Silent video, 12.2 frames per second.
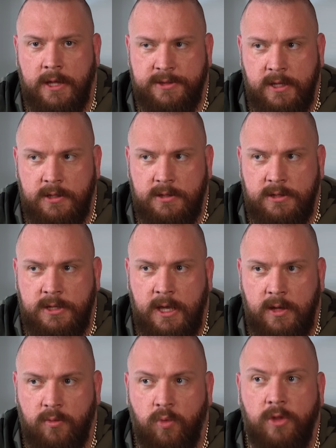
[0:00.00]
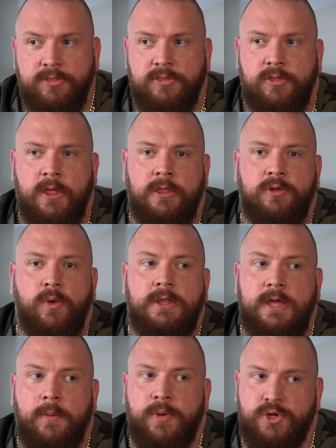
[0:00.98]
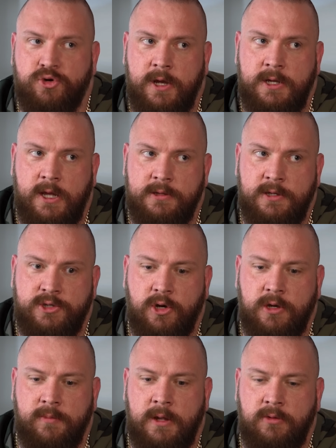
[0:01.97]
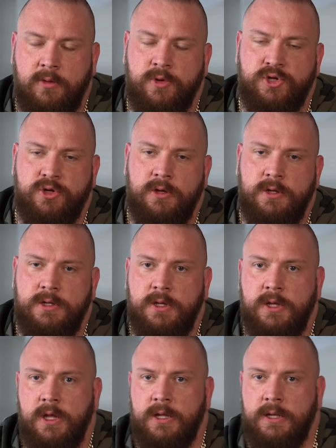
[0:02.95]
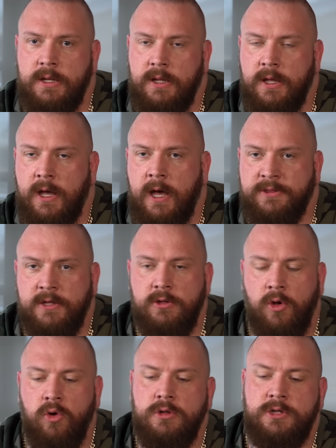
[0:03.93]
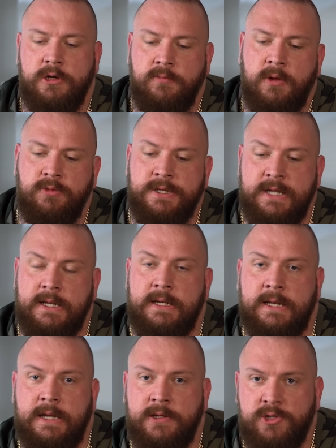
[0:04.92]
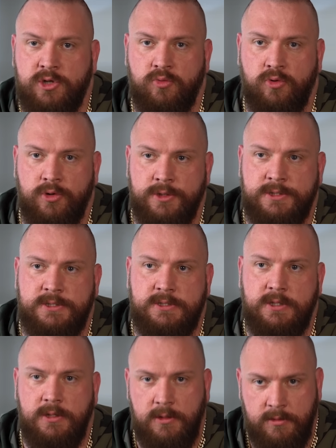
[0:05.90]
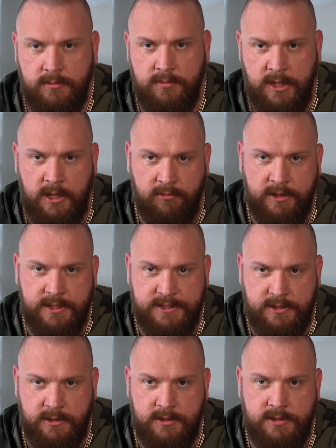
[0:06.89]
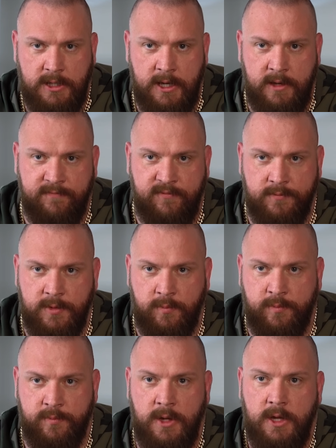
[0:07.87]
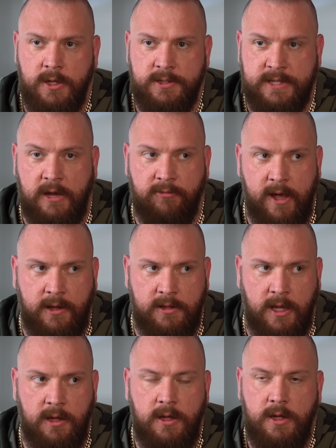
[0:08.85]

I think the way they portrayed it in the documentary, which I think the whole documentary did lean towards they're innocent from the director,